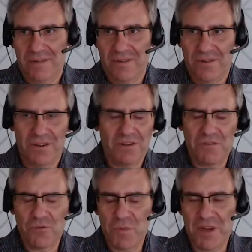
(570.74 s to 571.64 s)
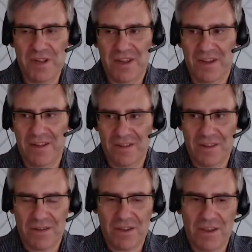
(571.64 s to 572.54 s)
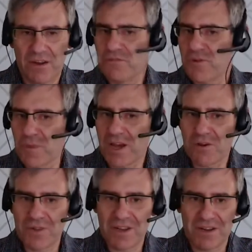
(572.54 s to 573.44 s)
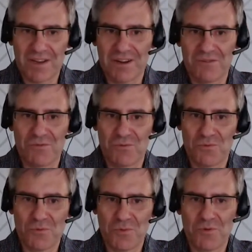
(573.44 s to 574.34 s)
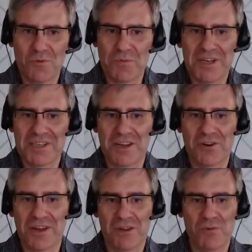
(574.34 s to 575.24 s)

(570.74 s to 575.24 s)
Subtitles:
if we meet like a year from now, then we may say, okay,